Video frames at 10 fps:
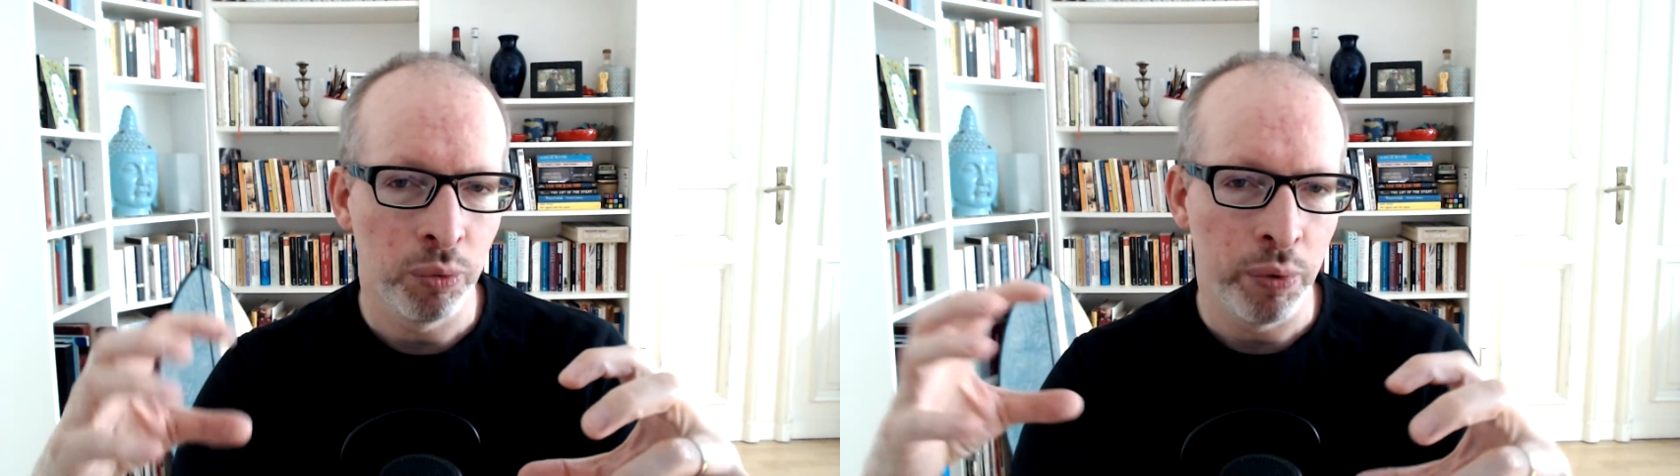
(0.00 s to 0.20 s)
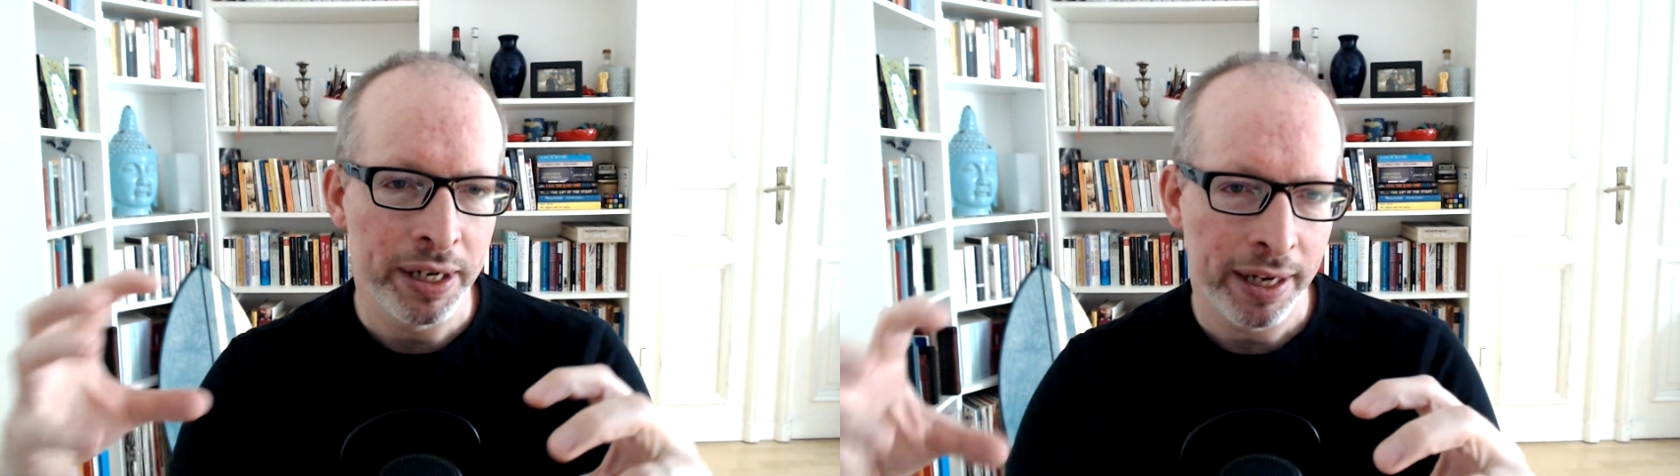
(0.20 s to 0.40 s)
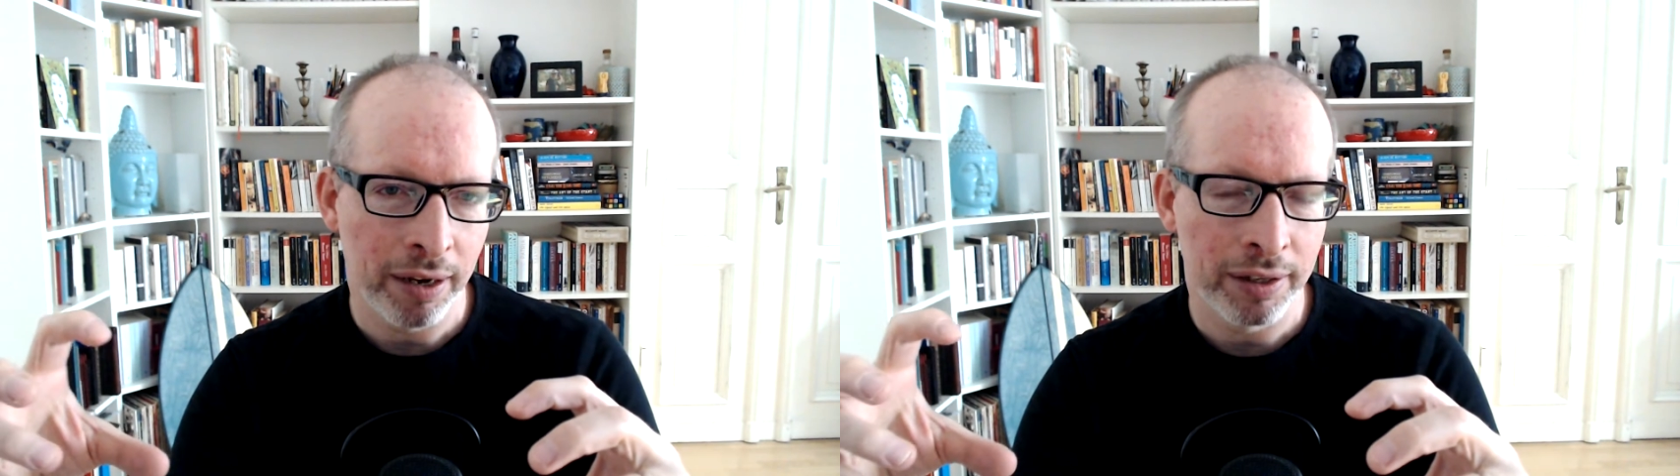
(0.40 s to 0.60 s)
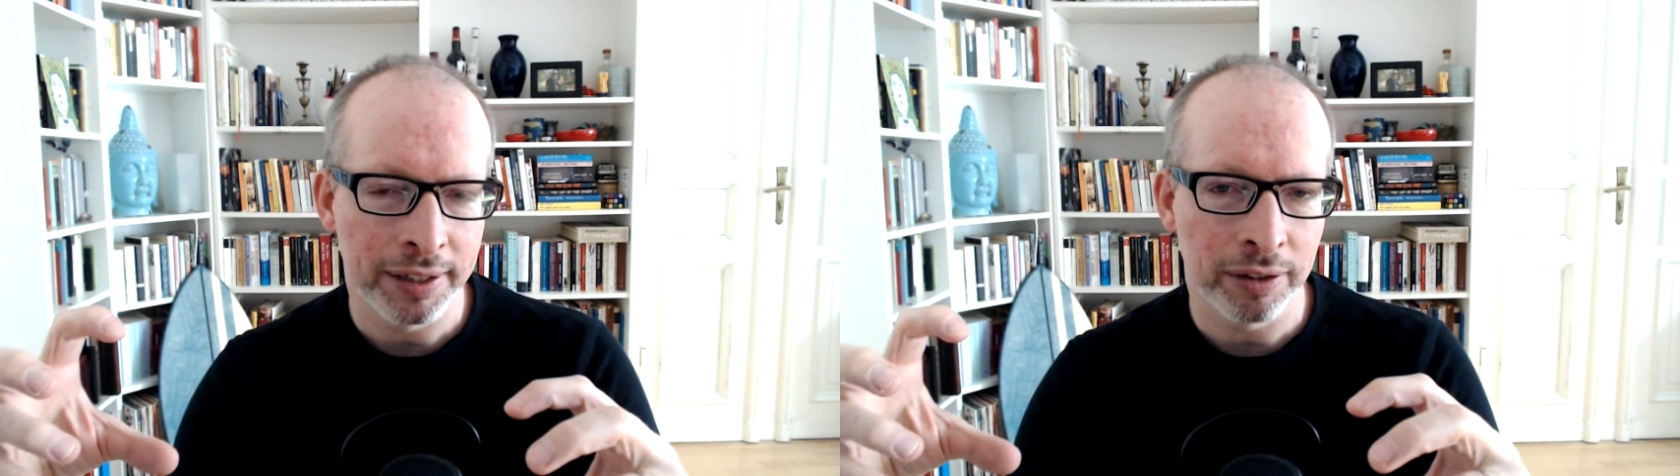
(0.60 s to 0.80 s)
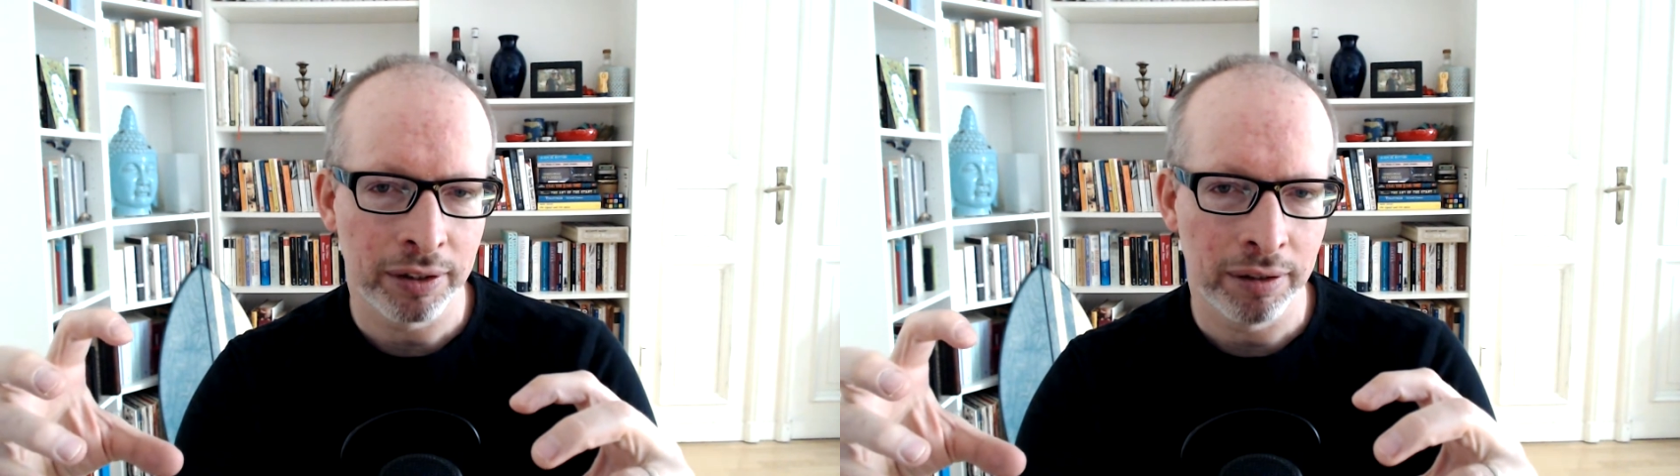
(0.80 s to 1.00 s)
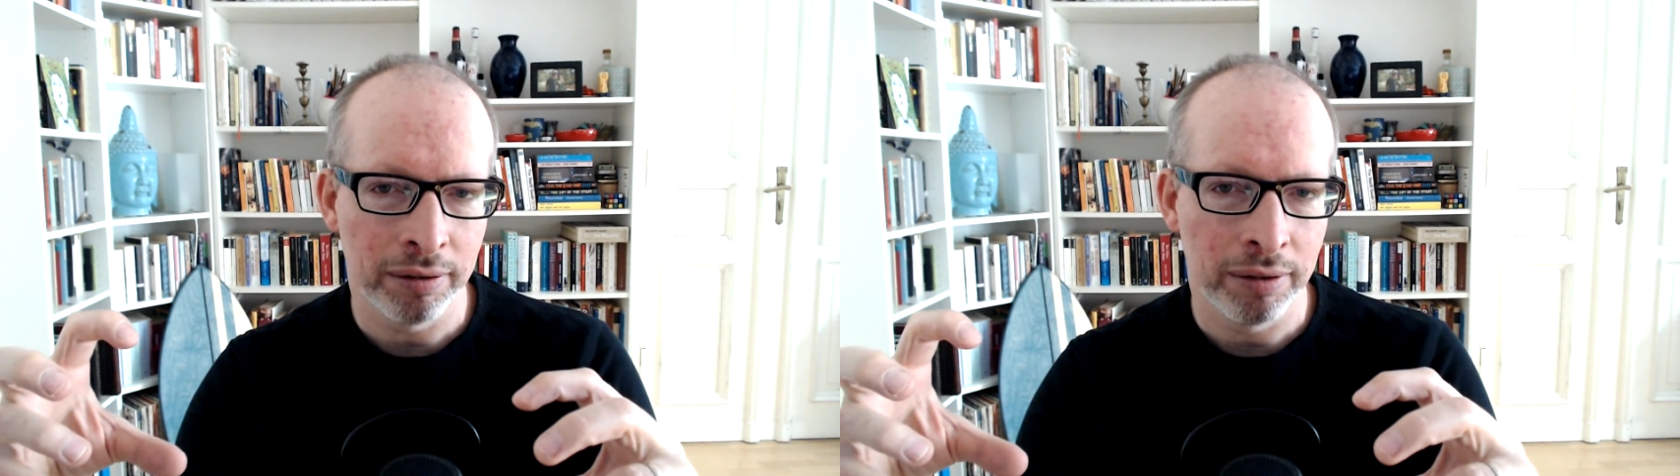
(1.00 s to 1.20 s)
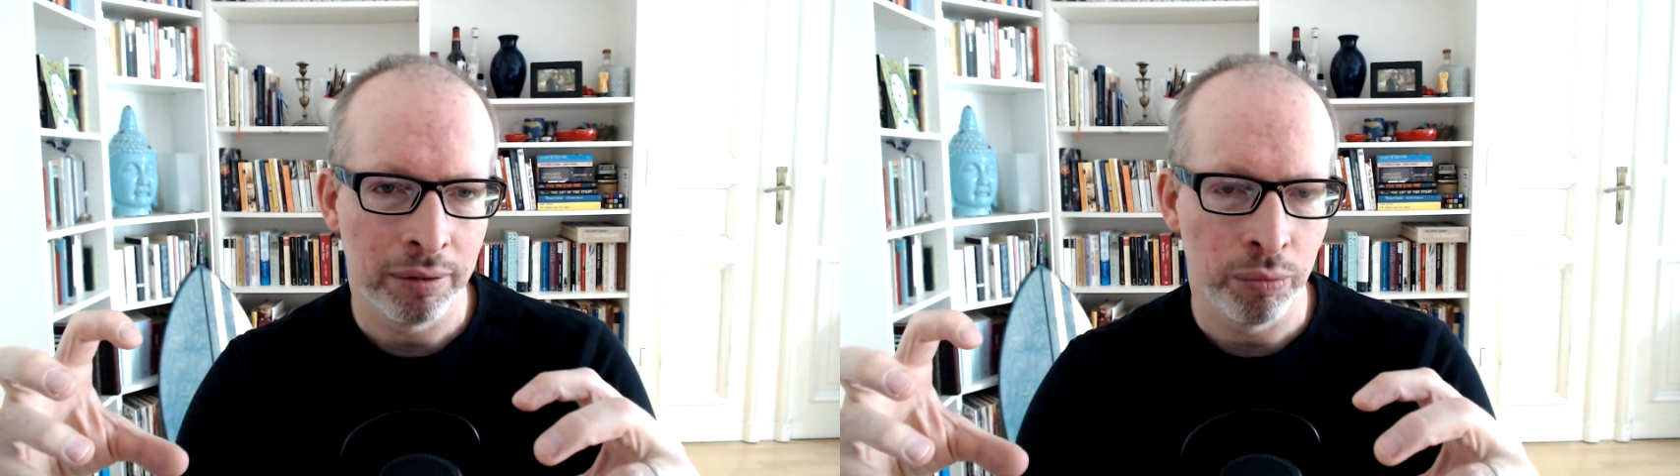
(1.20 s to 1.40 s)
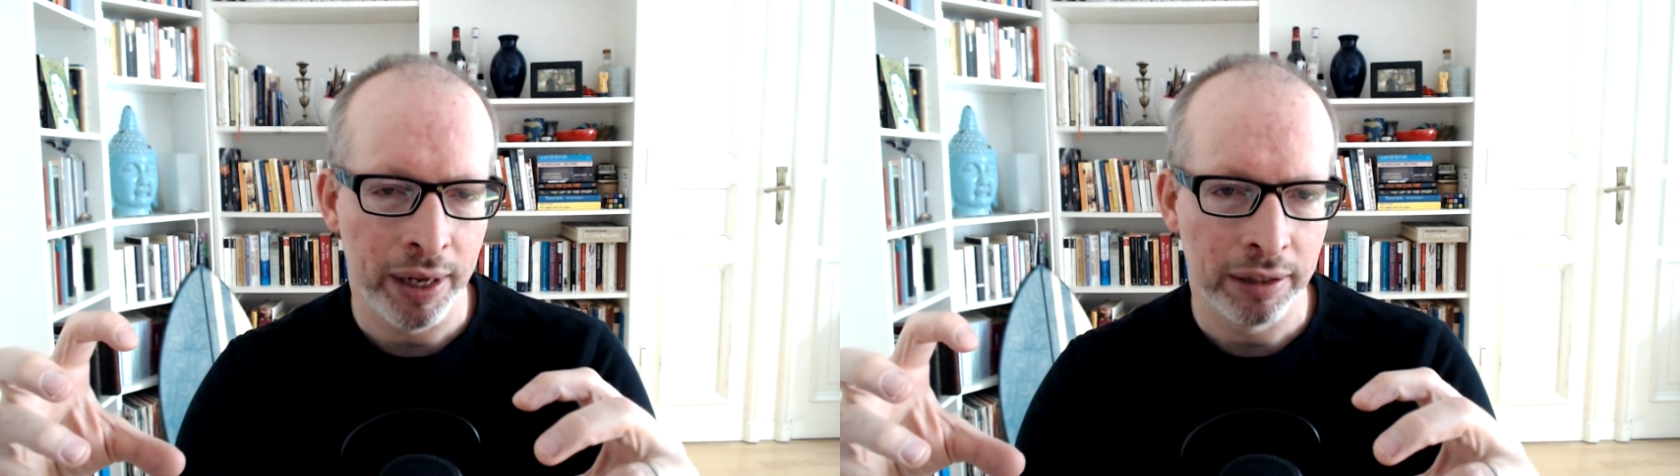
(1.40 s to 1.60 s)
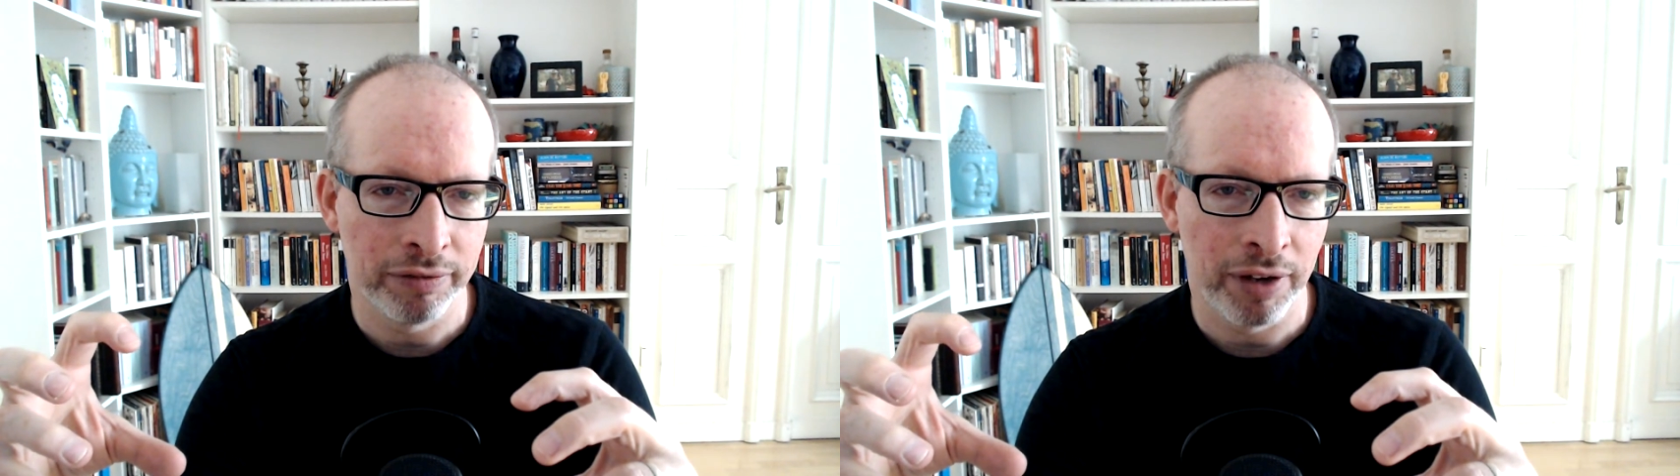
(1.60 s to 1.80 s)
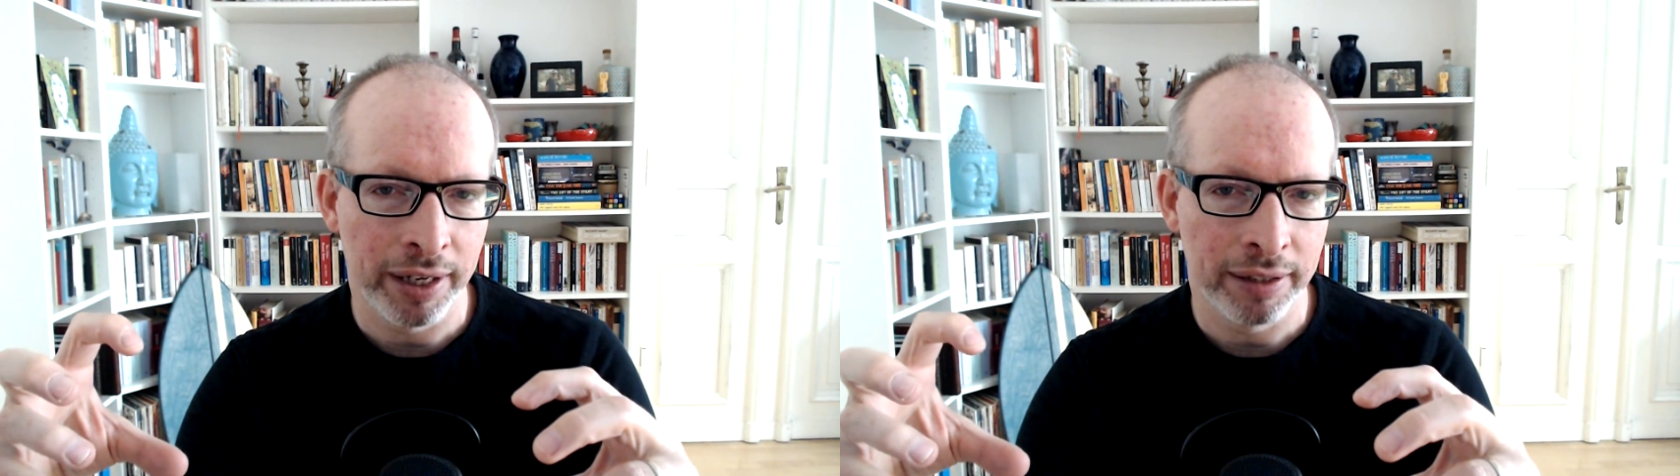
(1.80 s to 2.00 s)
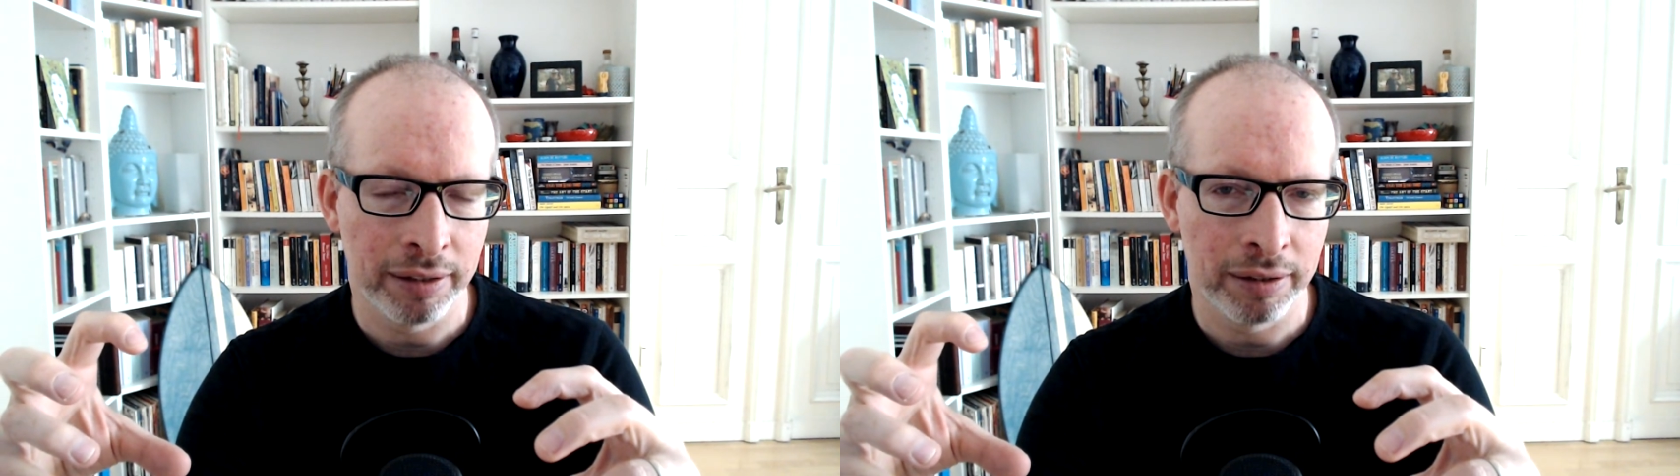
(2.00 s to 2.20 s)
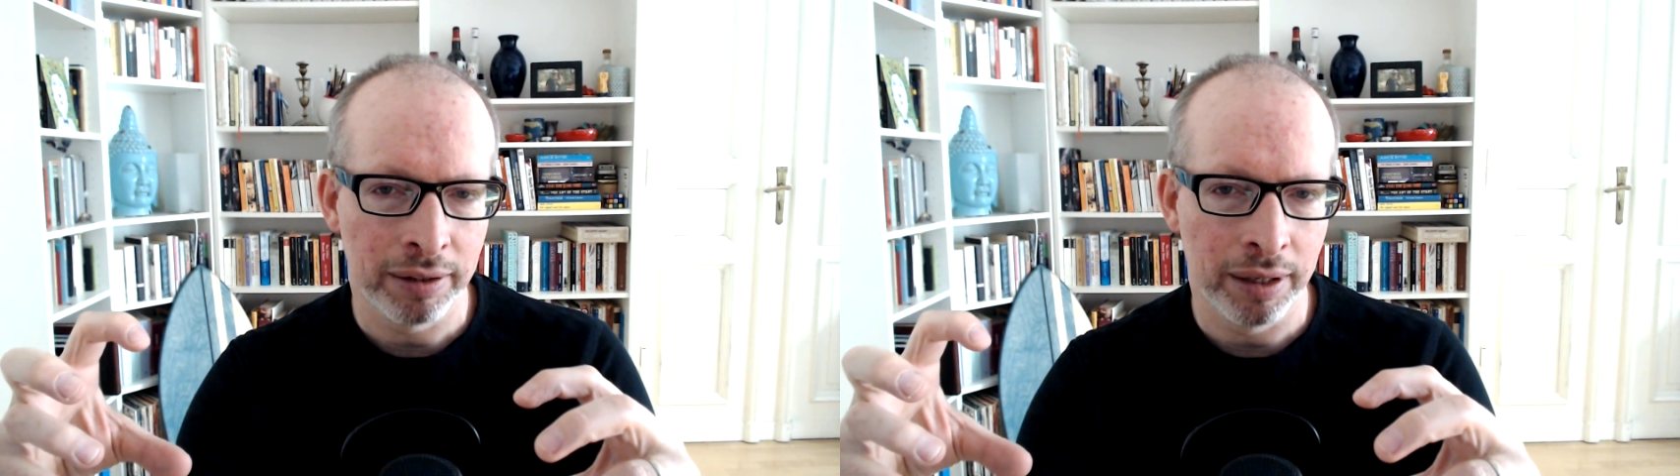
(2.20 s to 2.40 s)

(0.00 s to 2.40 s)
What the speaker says: We take on certain well-defined